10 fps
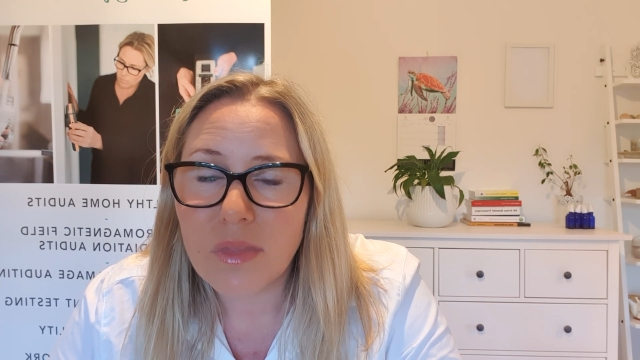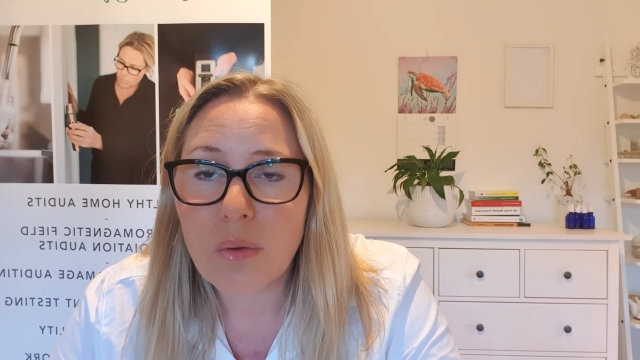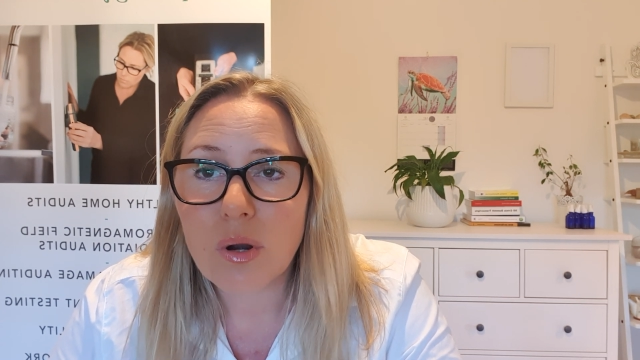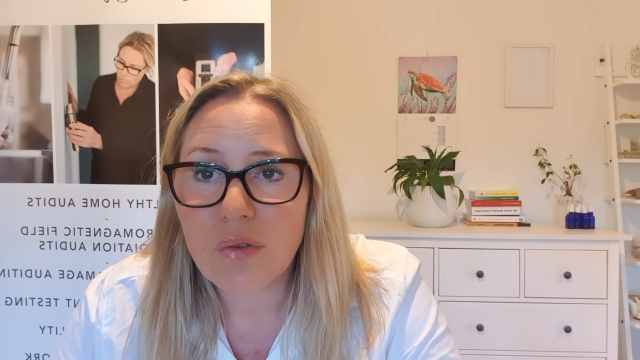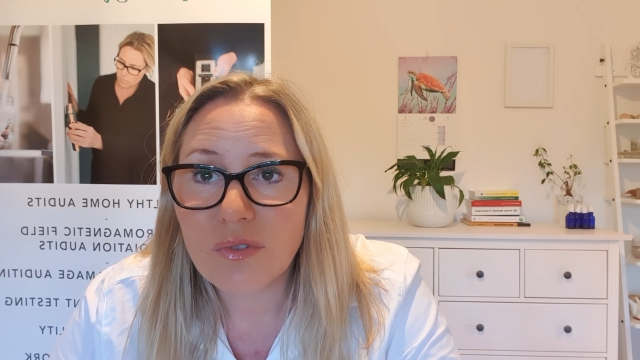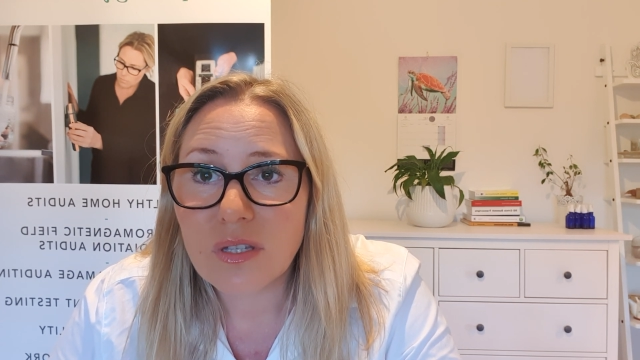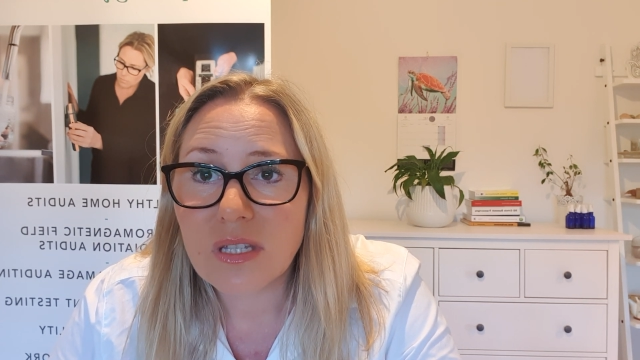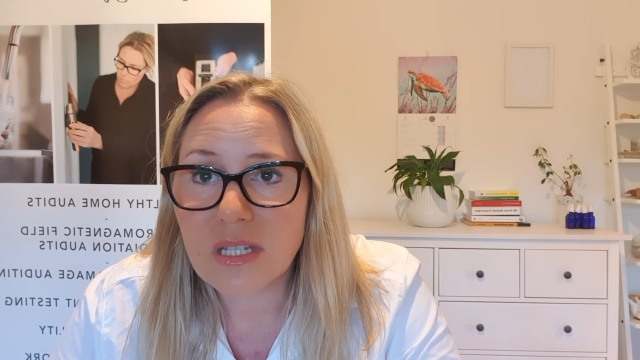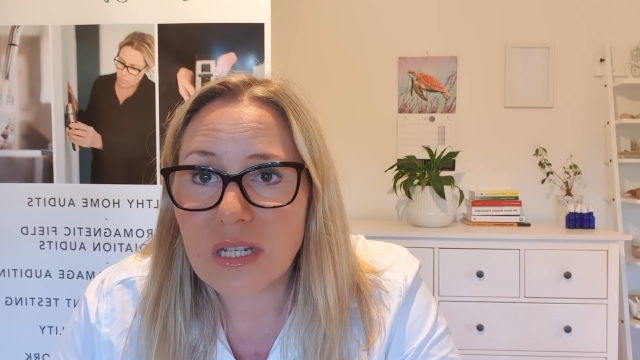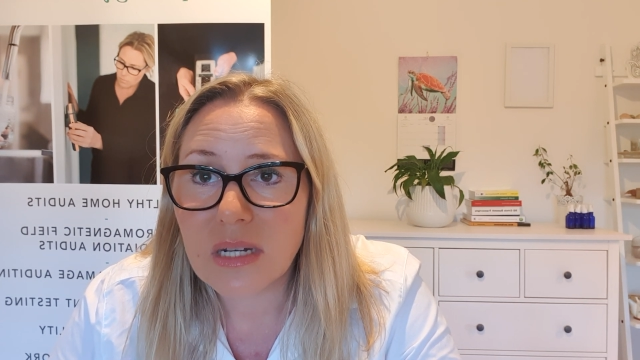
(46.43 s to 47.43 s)
they will often
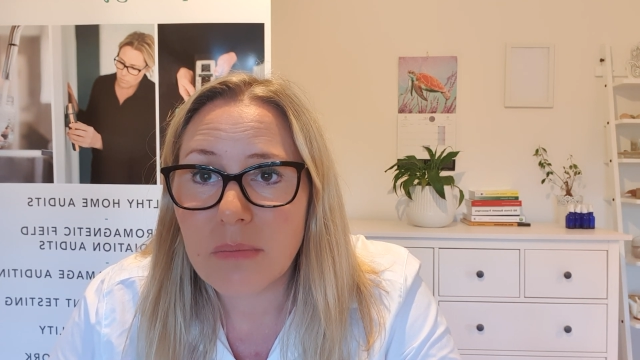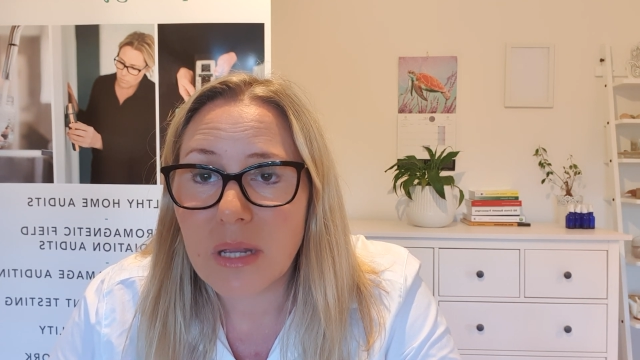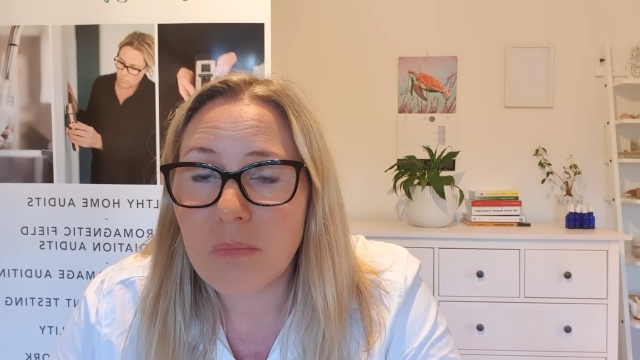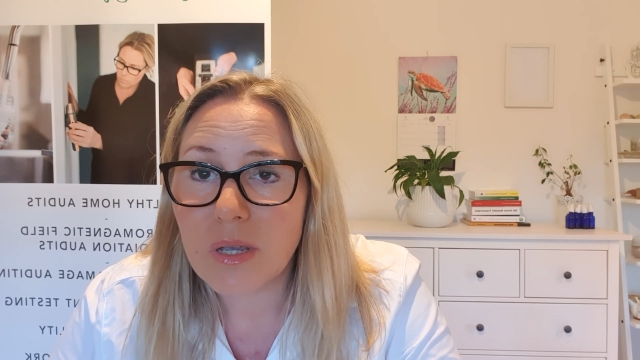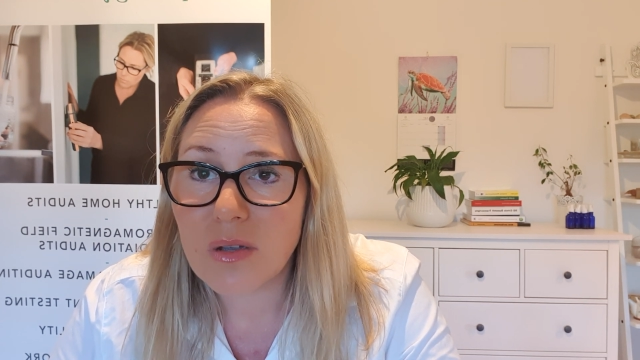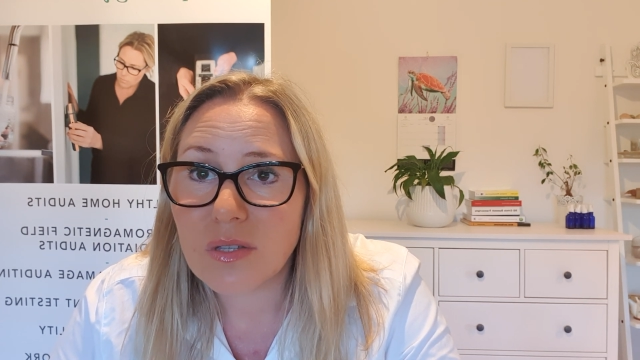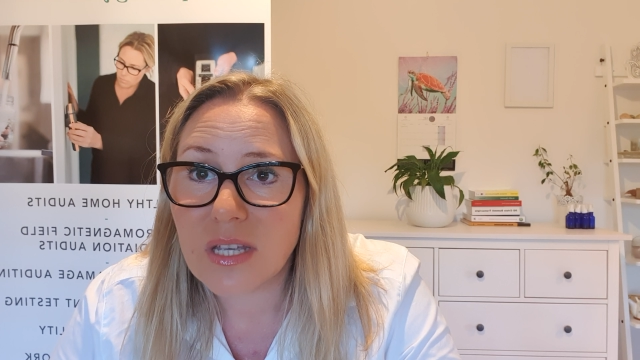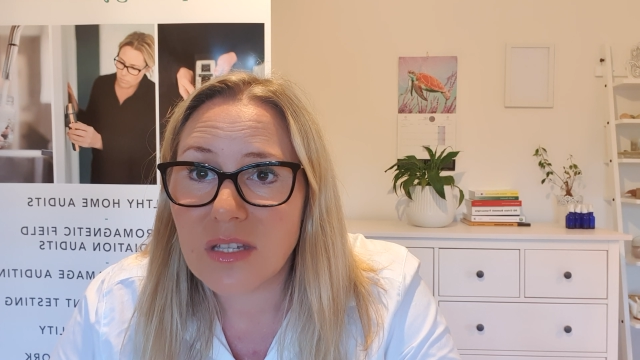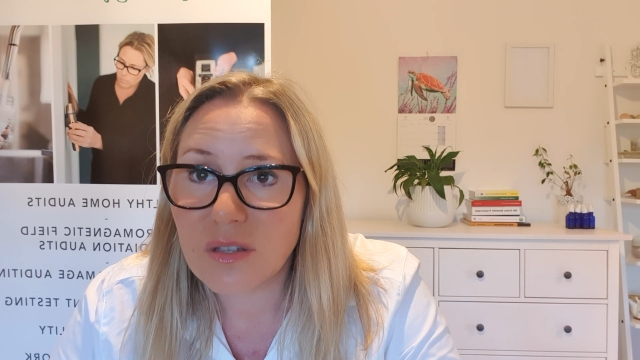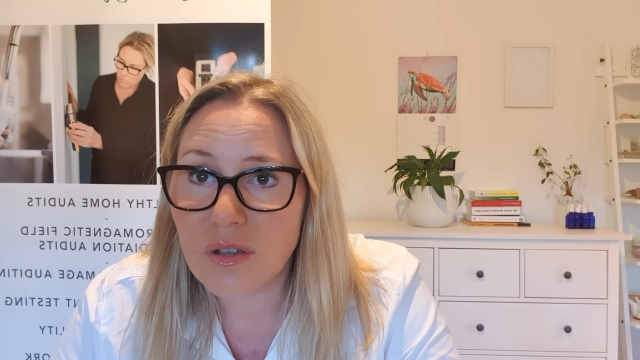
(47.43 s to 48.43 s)
still emit because
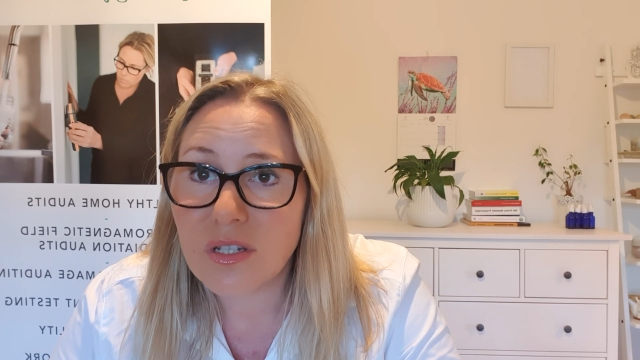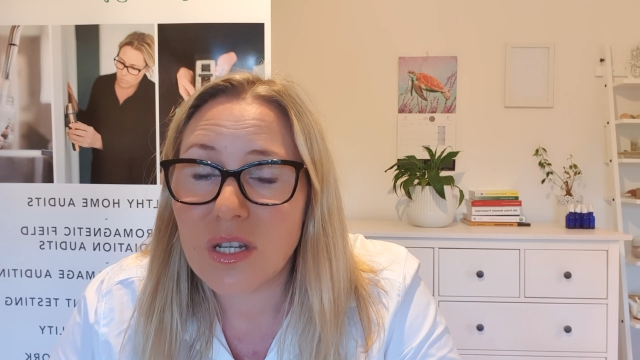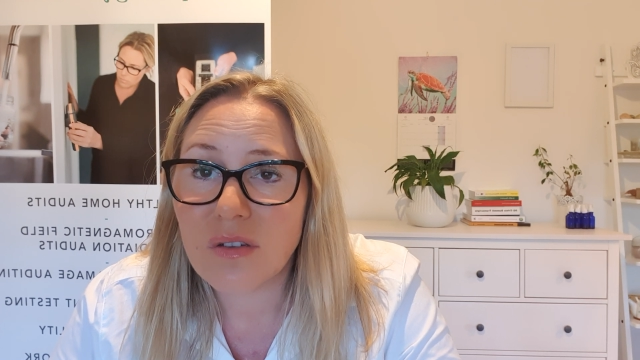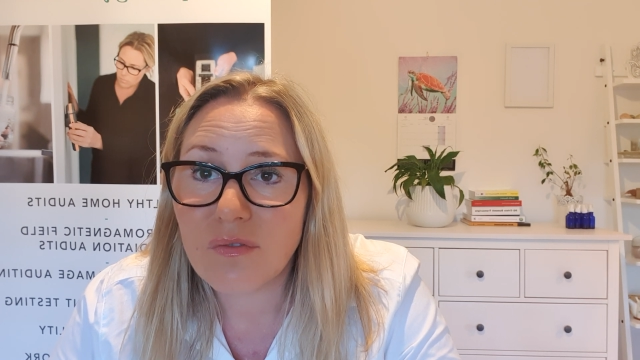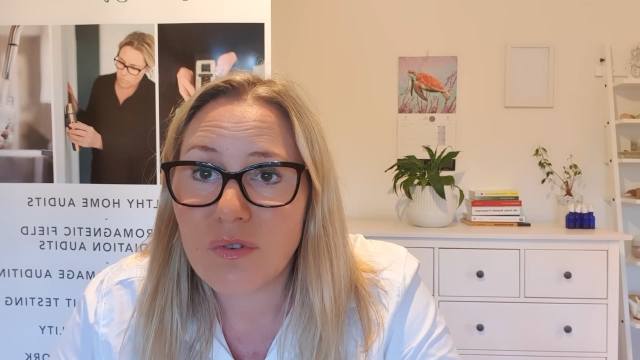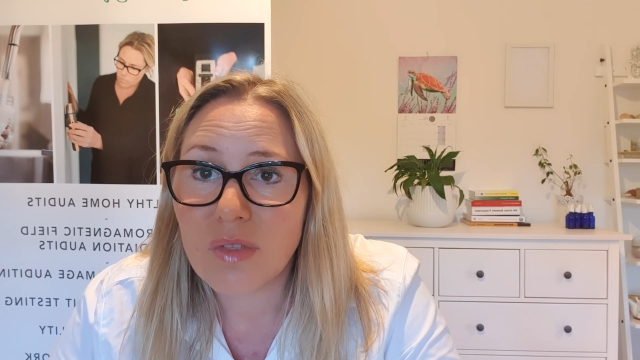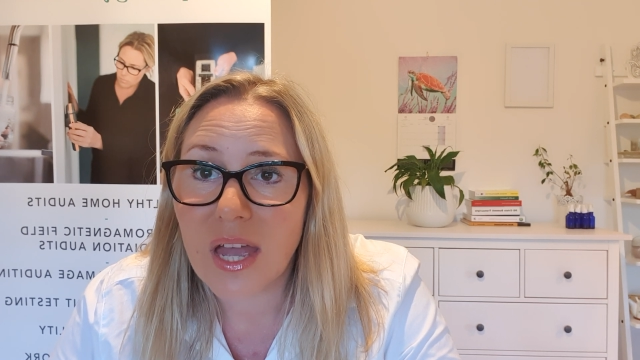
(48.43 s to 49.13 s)
they're searching for